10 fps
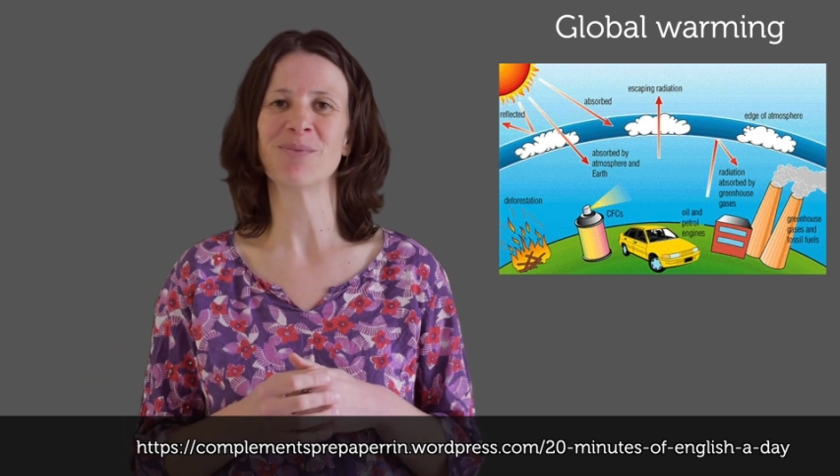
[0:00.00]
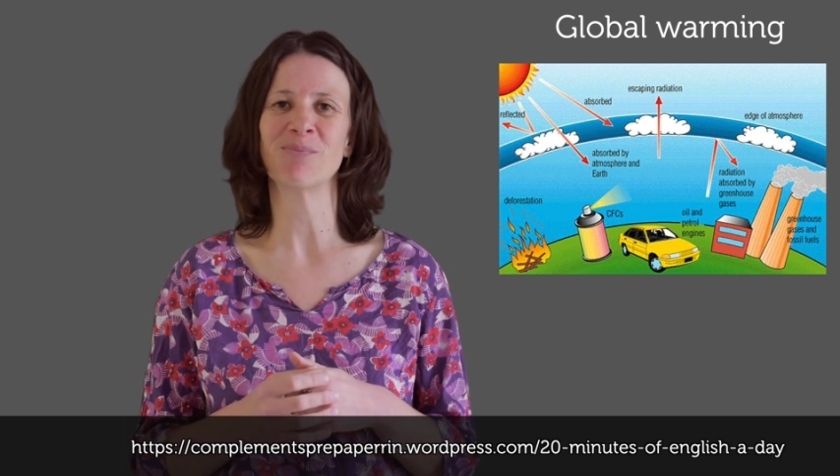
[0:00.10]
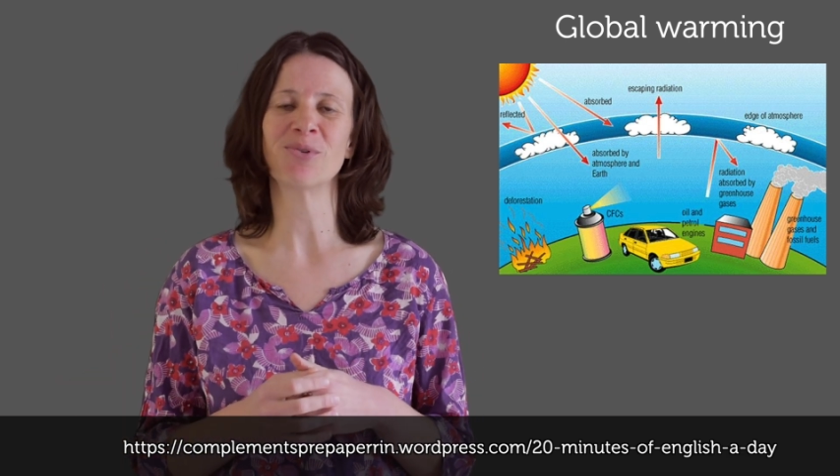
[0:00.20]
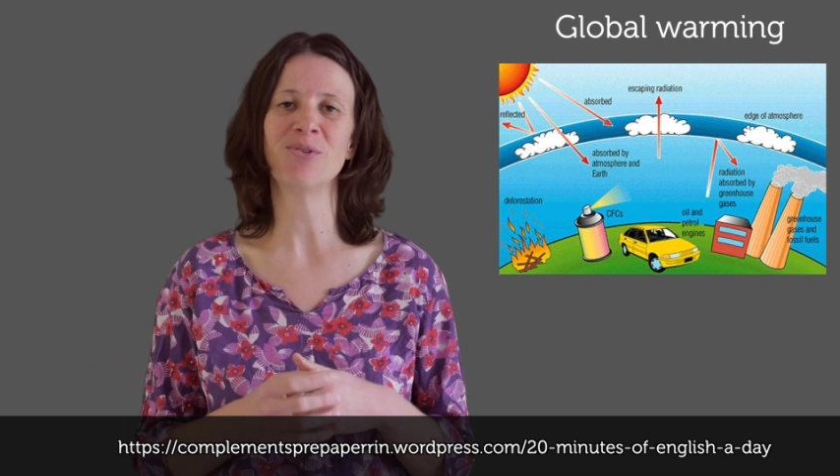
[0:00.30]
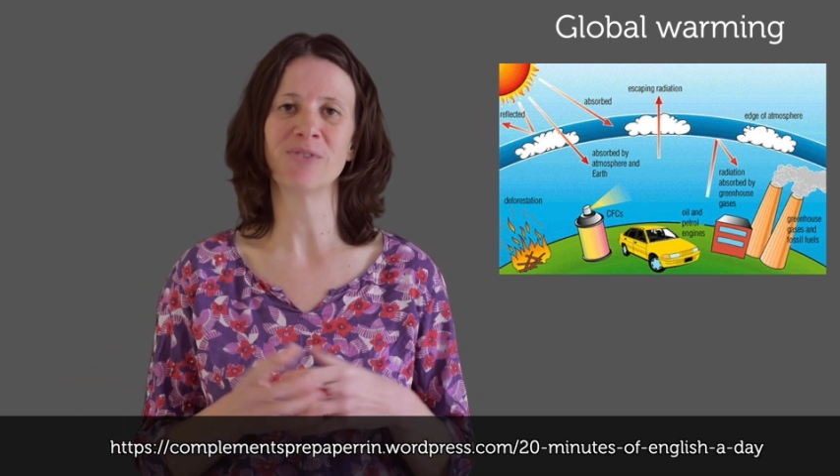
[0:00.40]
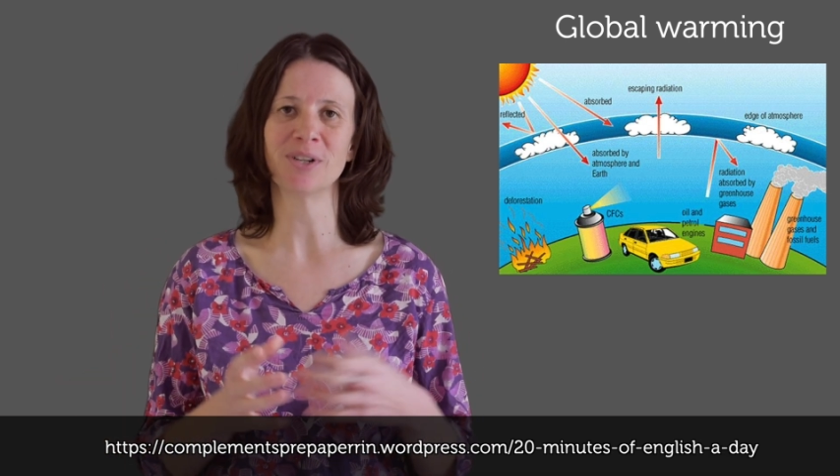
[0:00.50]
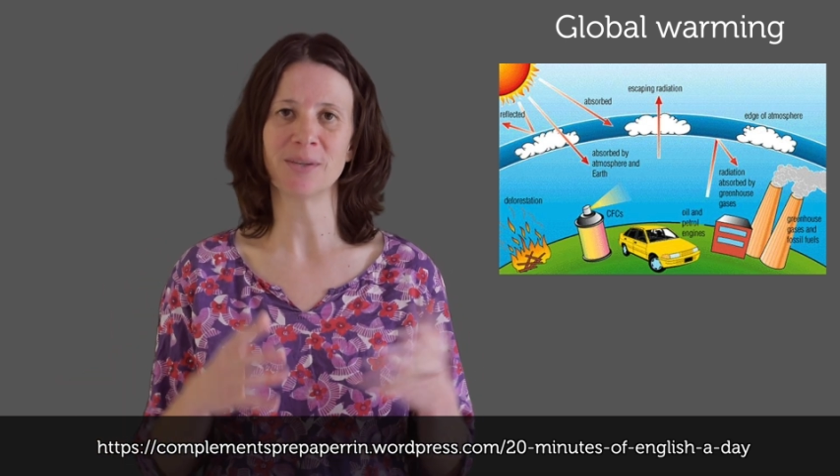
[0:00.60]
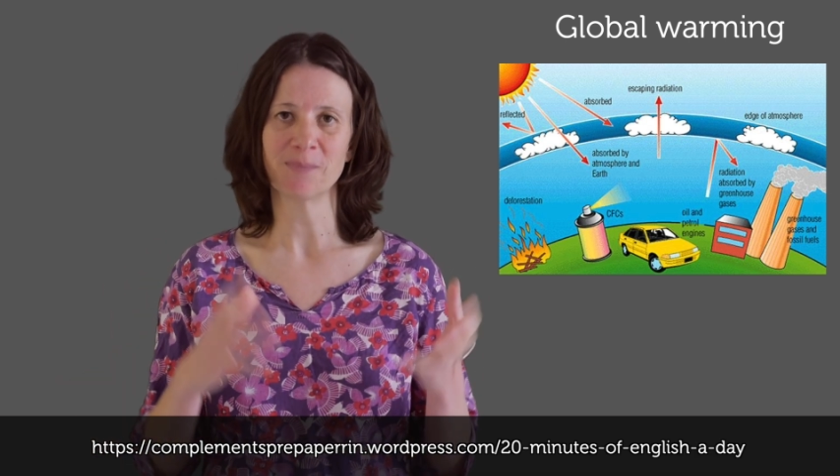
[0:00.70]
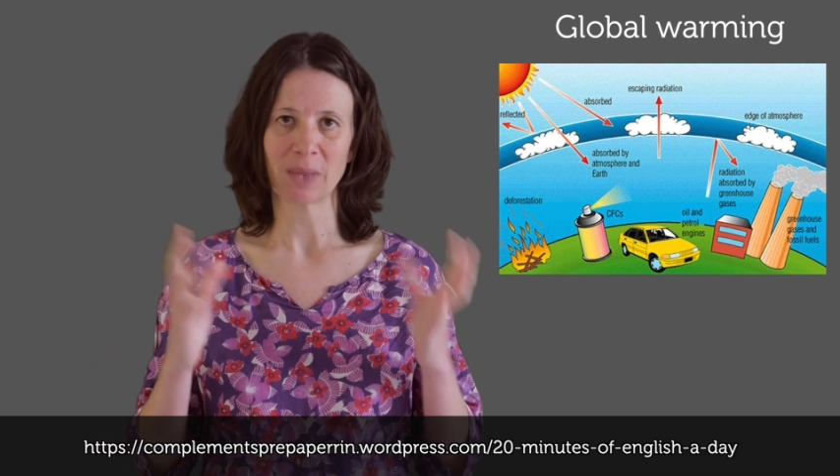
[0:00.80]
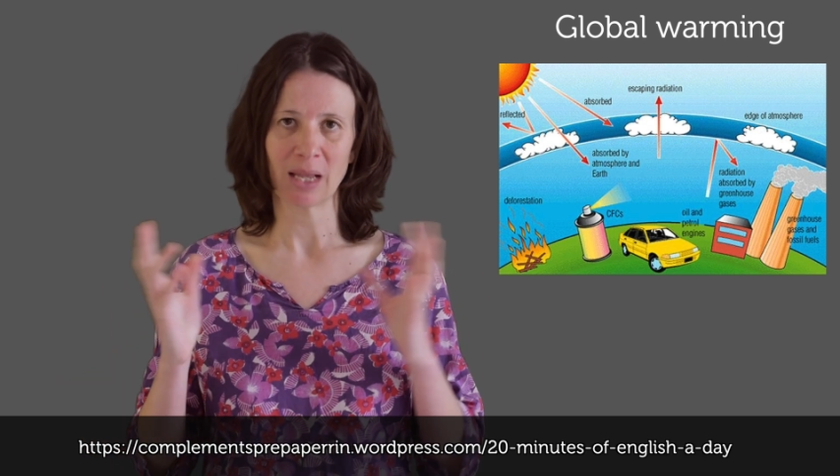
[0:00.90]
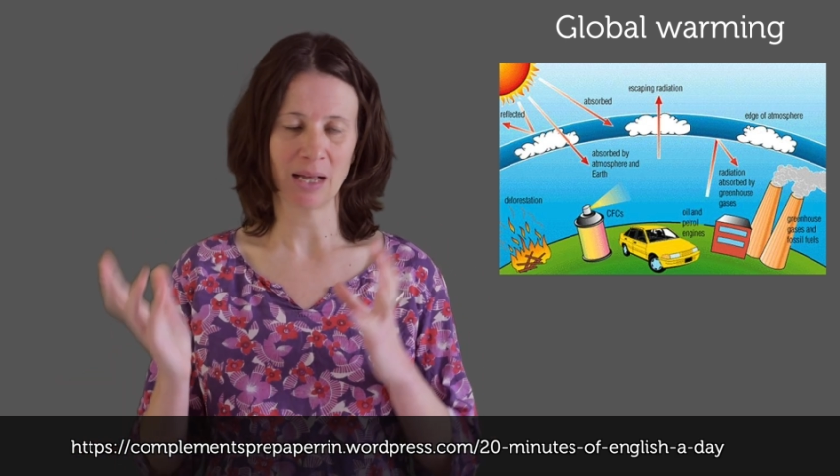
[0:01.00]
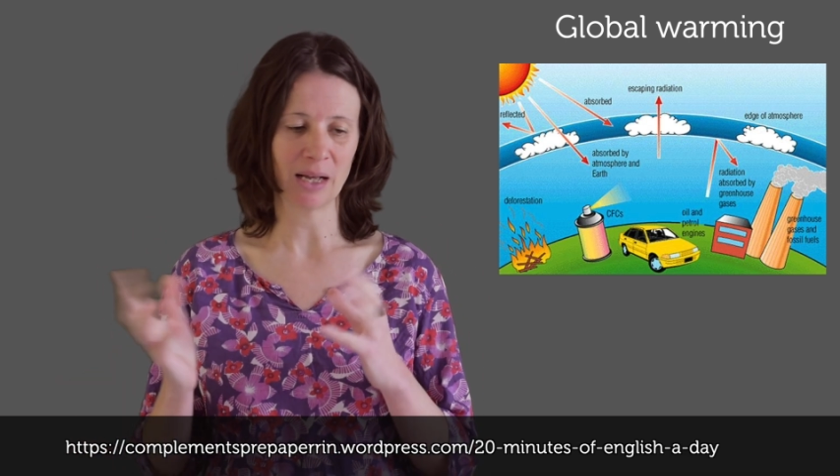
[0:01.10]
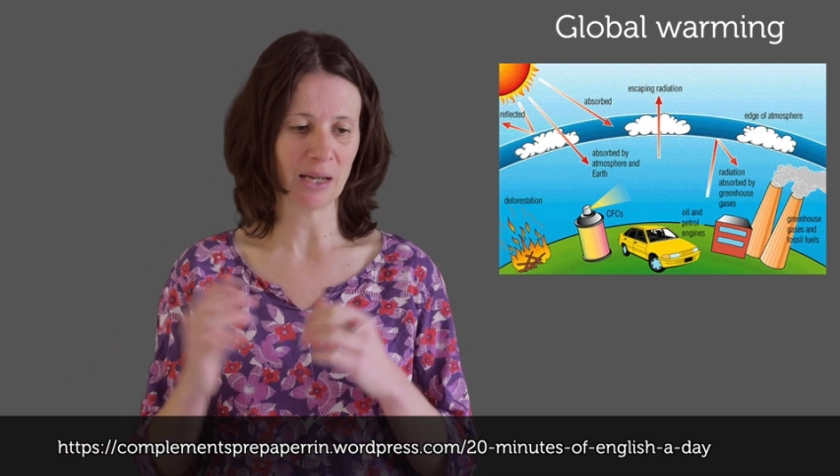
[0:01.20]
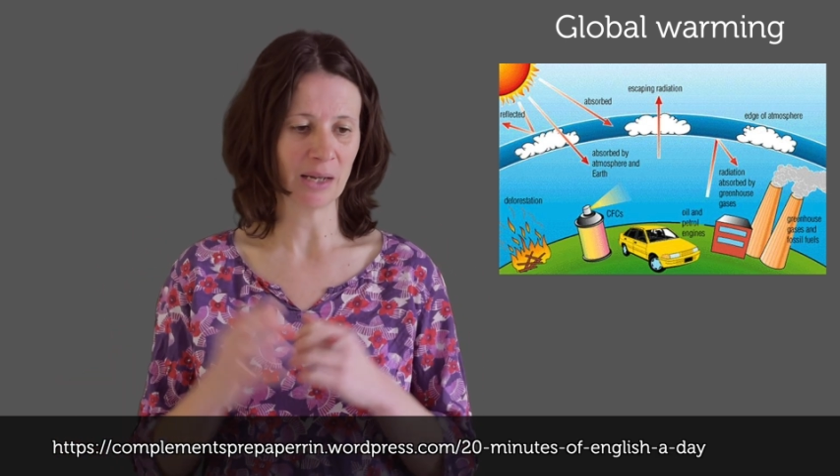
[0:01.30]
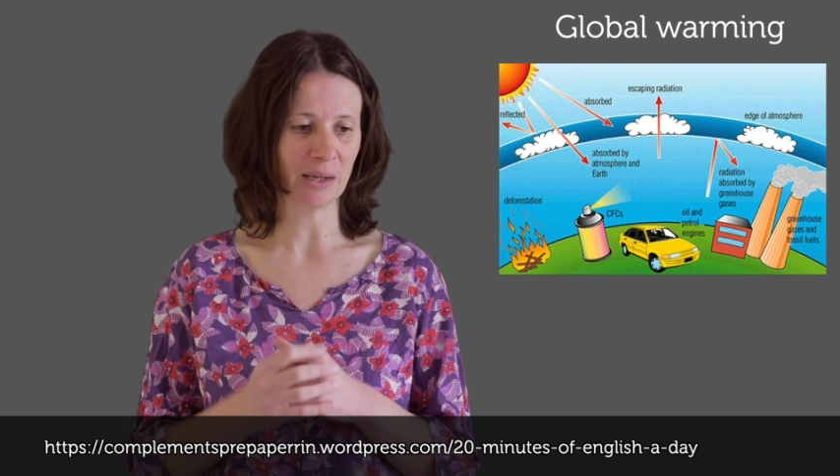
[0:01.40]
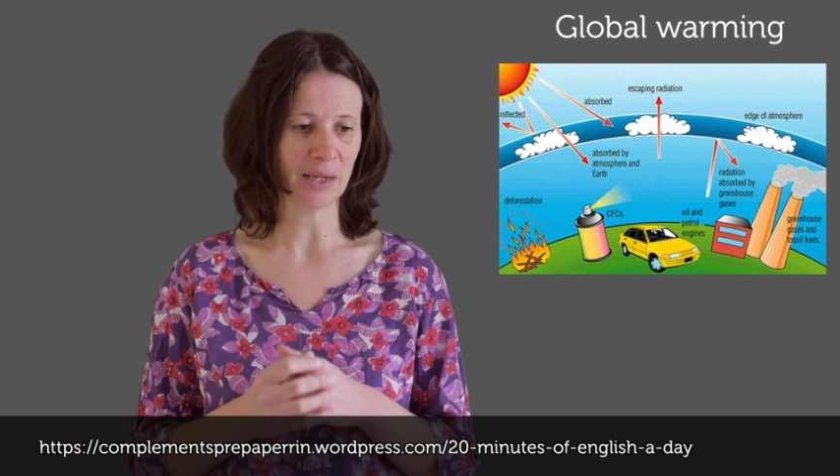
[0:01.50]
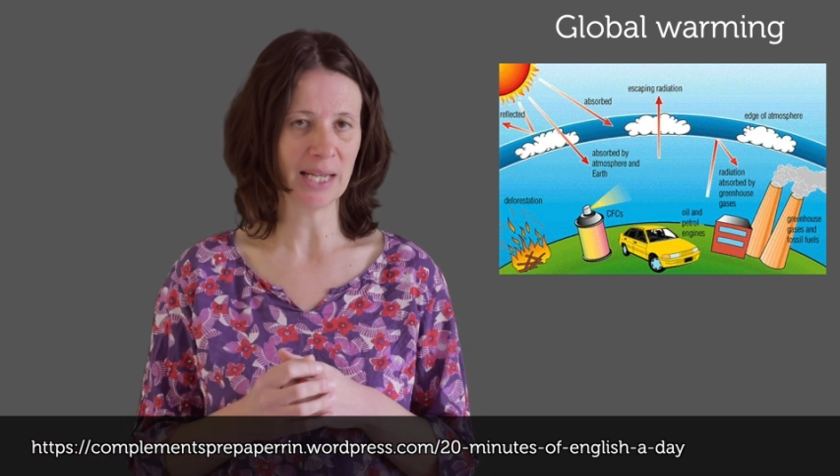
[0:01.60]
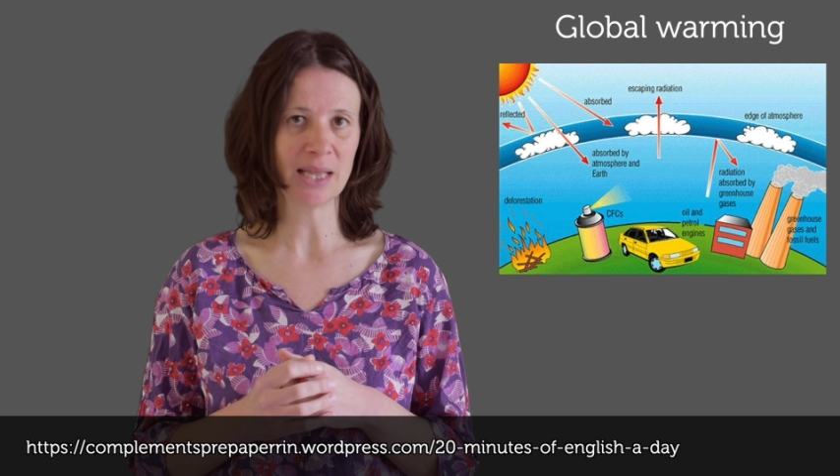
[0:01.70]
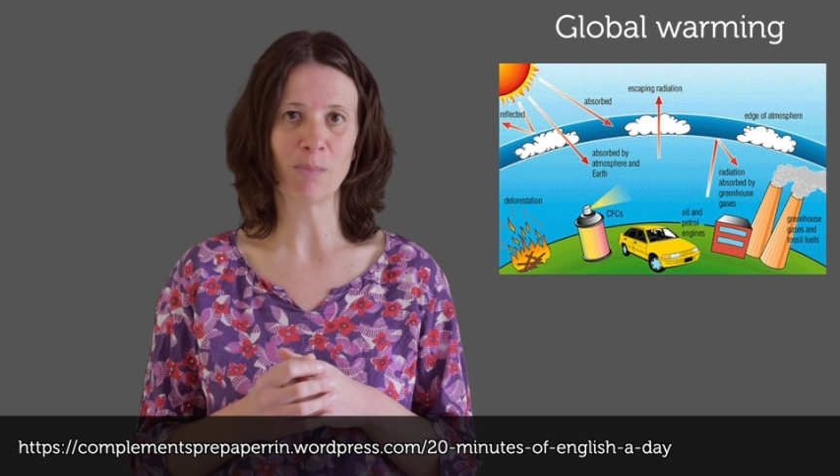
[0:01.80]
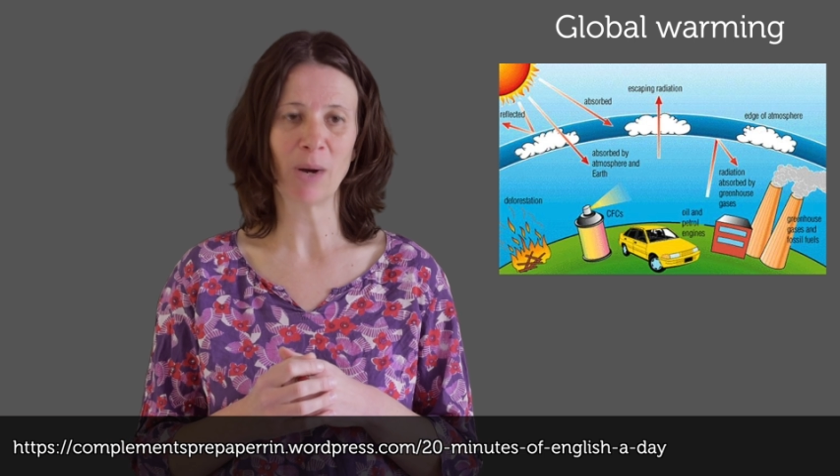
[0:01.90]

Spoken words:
proven in the